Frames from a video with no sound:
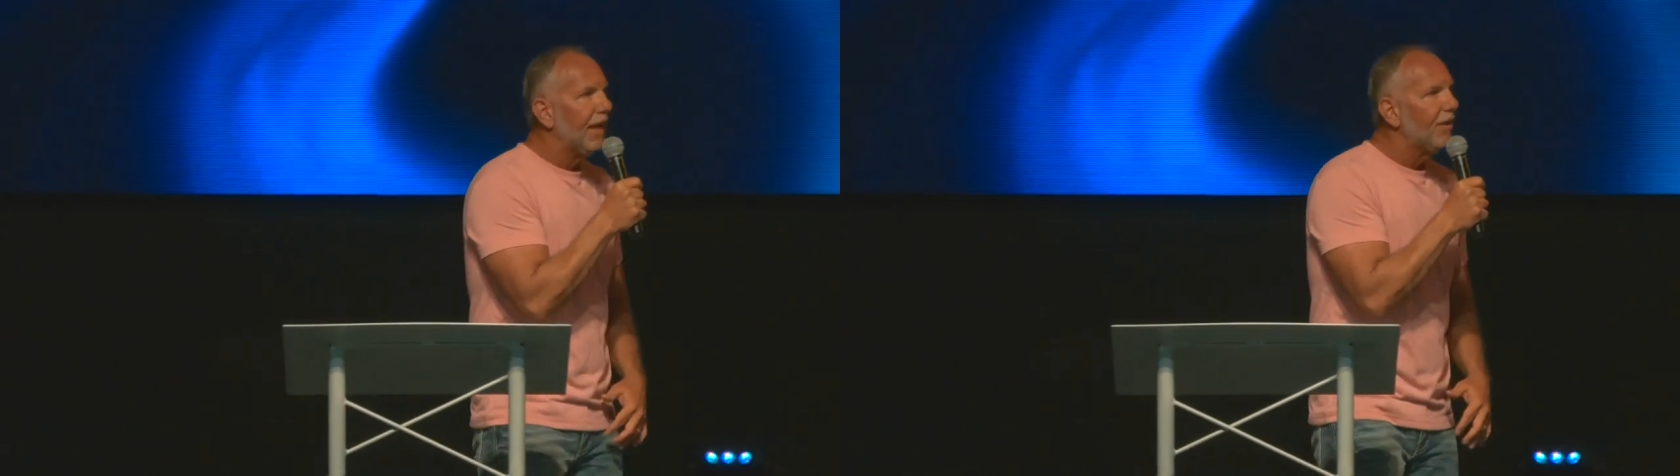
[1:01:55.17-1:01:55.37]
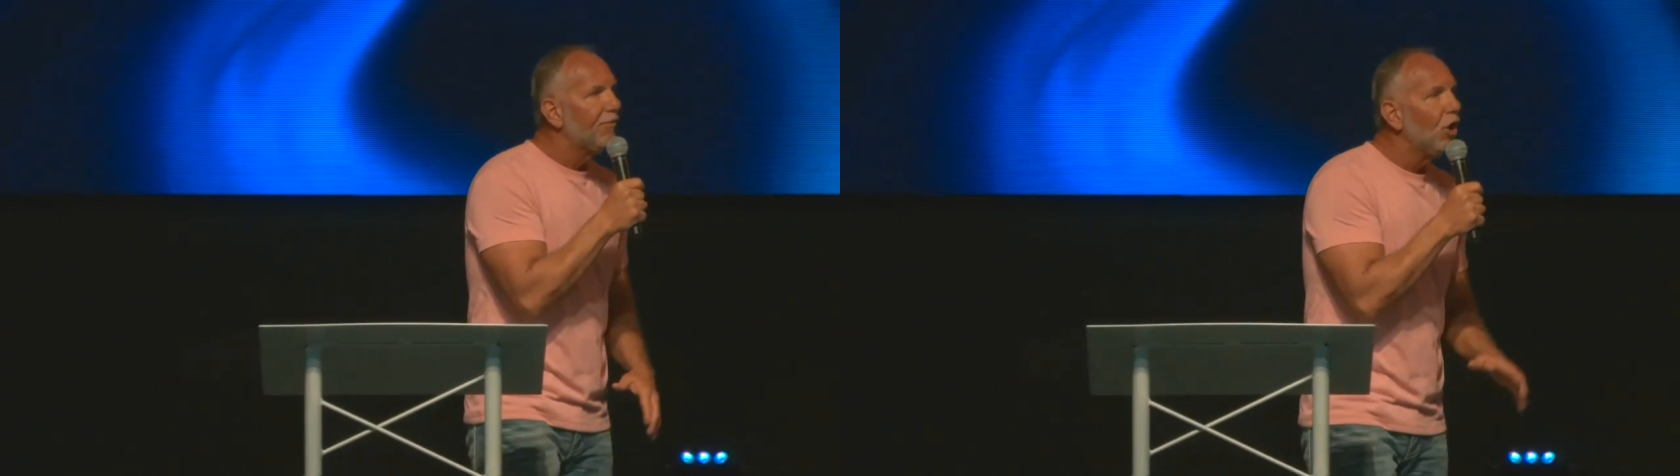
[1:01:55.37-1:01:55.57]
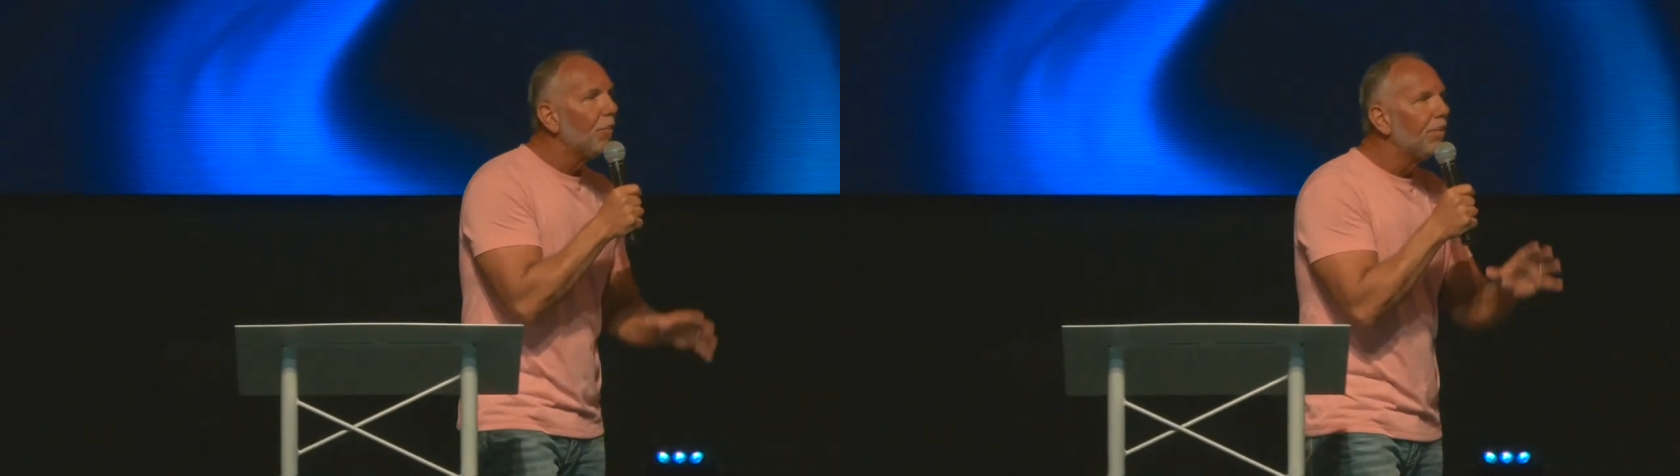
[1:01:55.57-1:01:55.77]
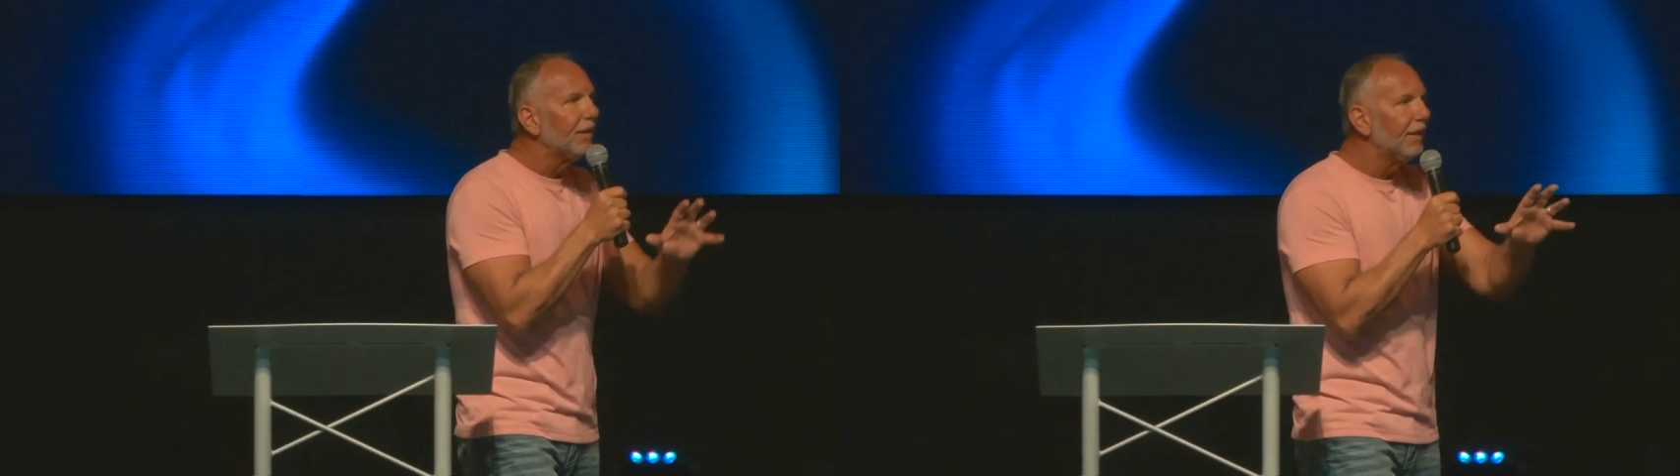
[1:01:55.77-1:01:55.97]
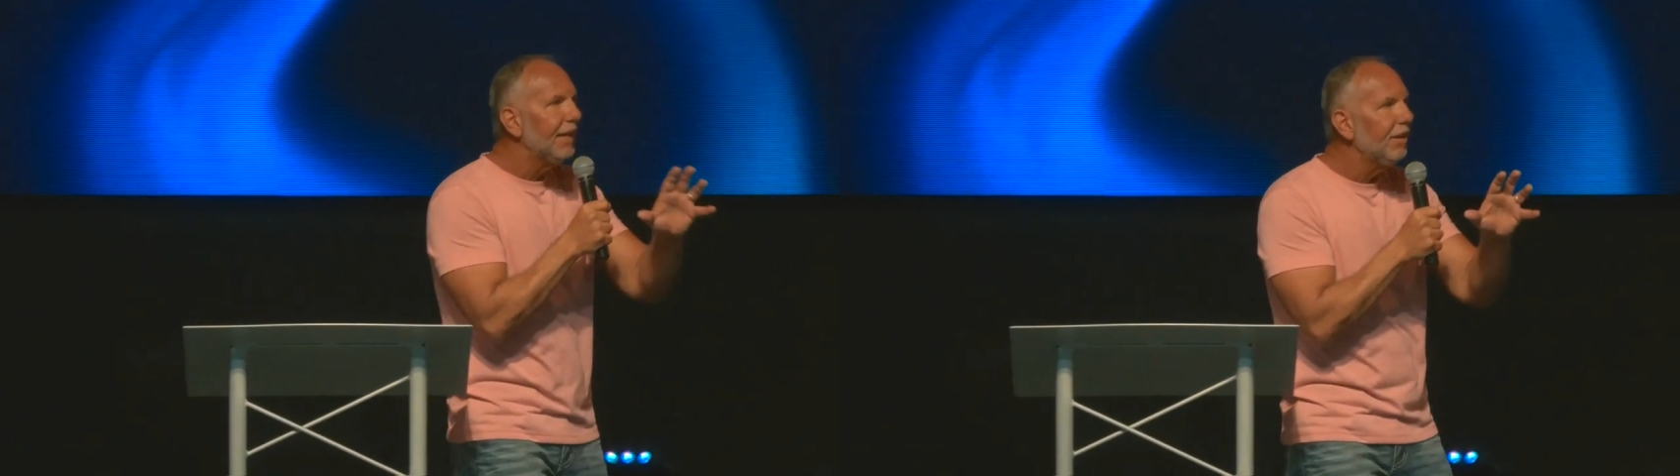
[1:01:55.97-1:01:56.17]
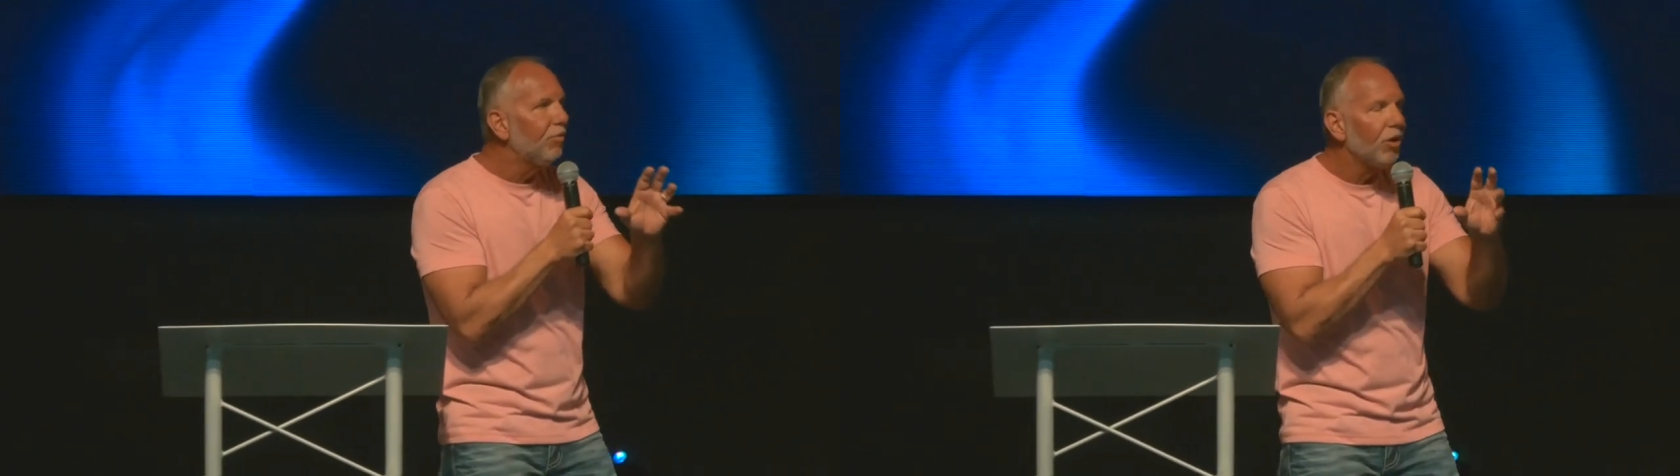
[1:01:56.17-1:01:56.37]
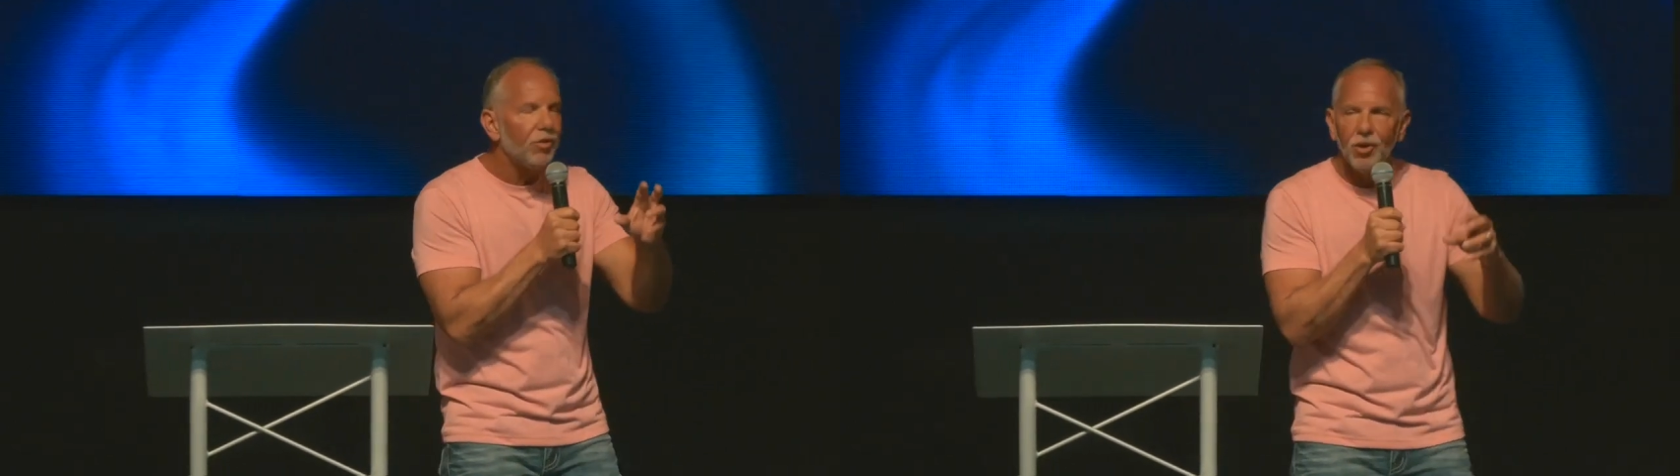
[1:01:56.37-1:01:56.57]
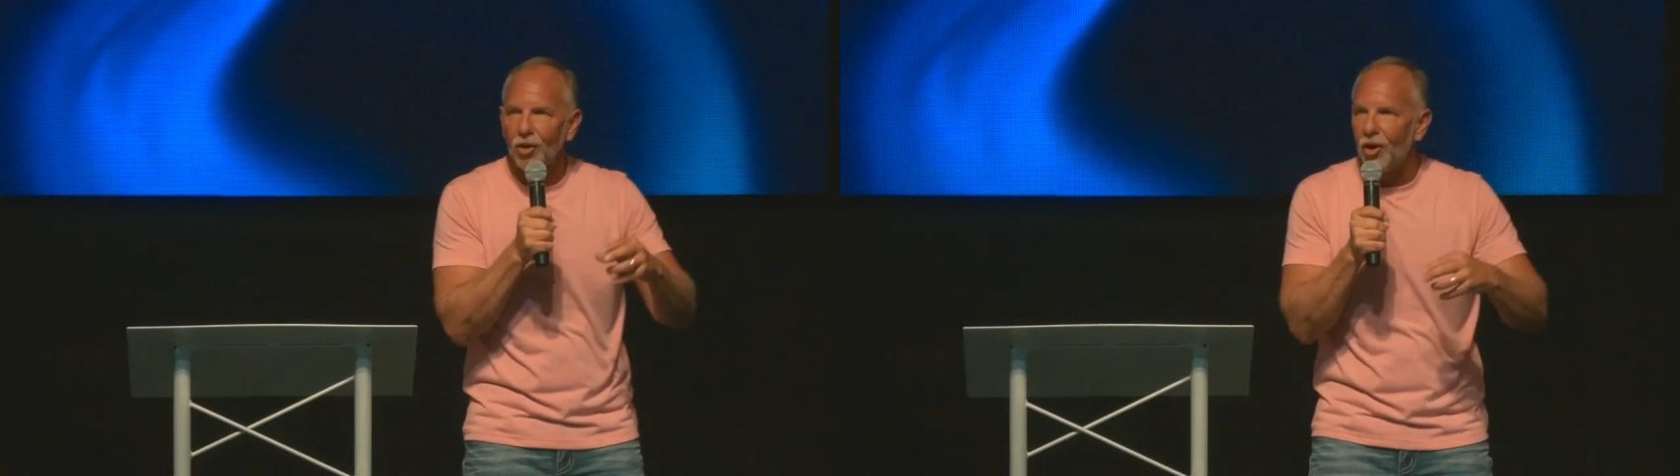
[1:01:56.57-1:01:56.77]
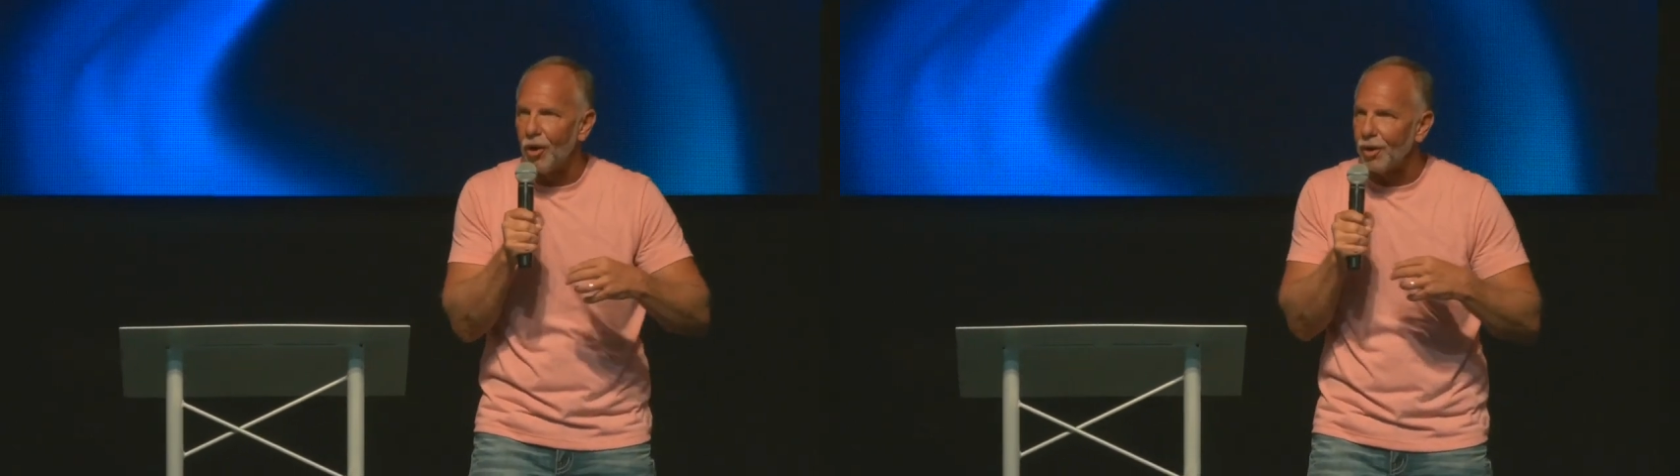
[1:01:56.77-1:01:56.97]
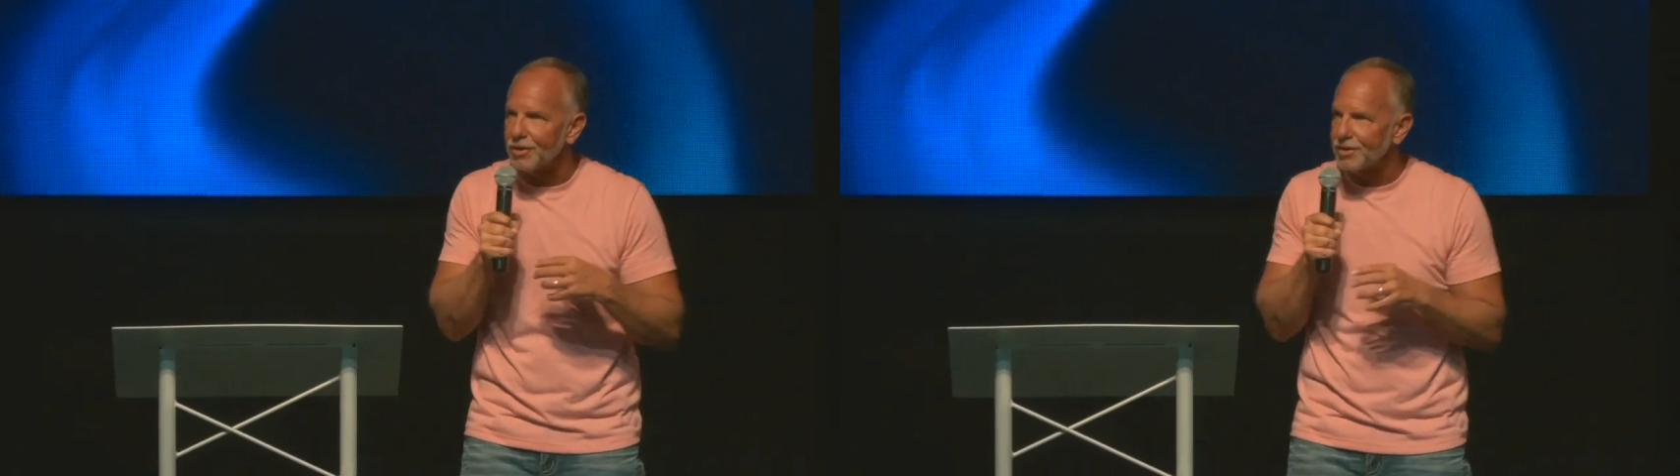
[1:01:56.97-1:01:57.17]
that if you'll believe with your
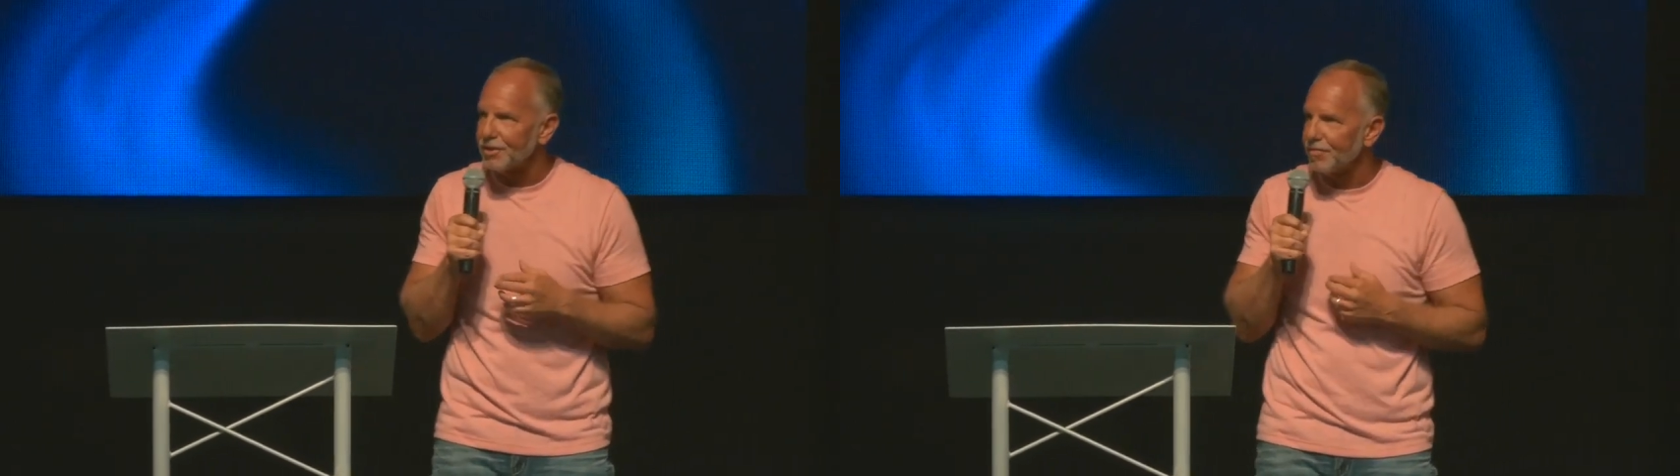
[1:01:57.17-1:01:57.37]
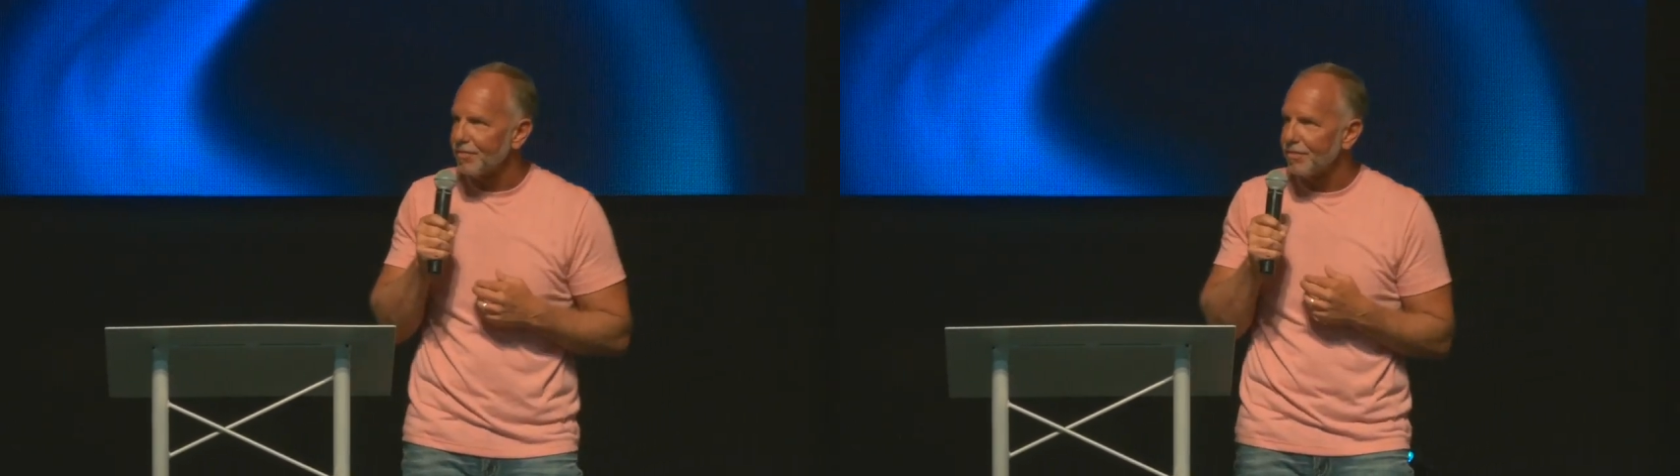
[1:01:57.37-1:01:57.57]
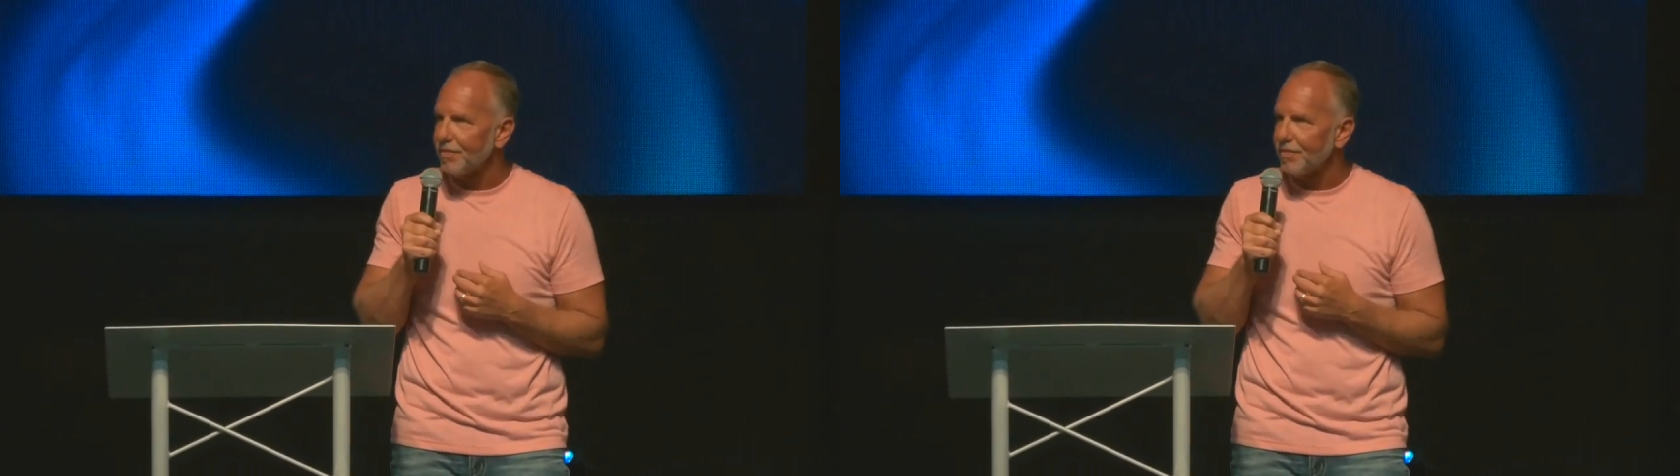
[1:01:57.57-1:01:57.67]
heart